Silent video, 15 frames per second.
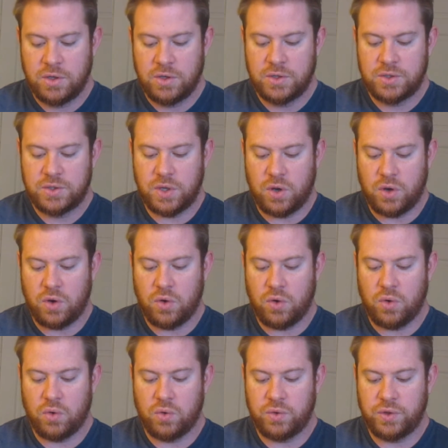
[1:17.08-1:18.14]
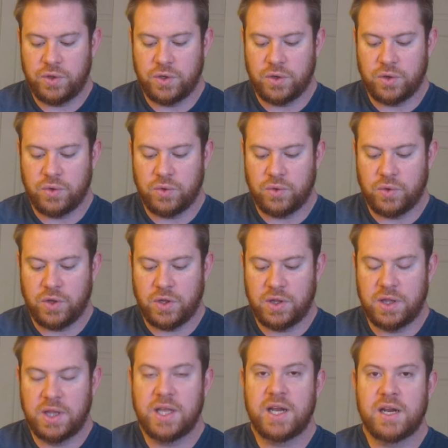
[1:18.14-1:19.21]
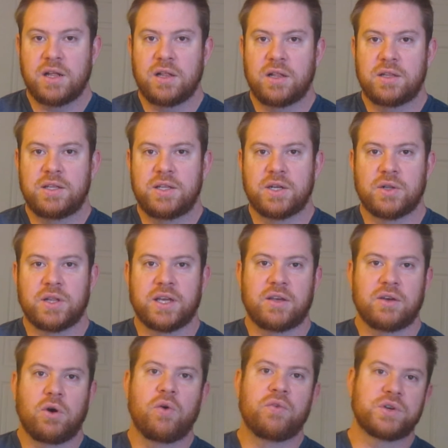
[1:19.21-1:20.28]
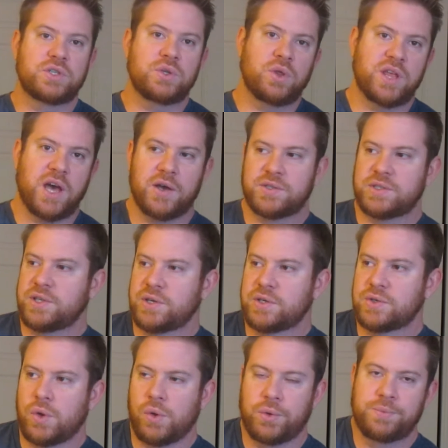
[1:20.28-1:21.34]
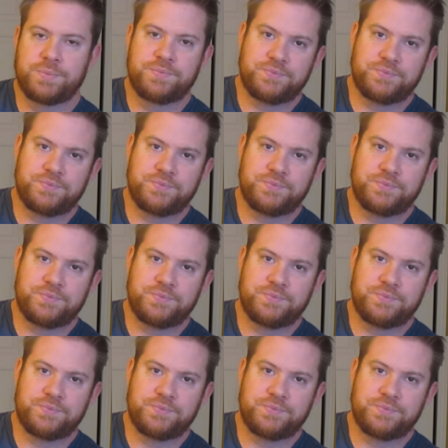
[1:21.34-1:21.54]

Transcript: So, a little, like over 2,000 years old.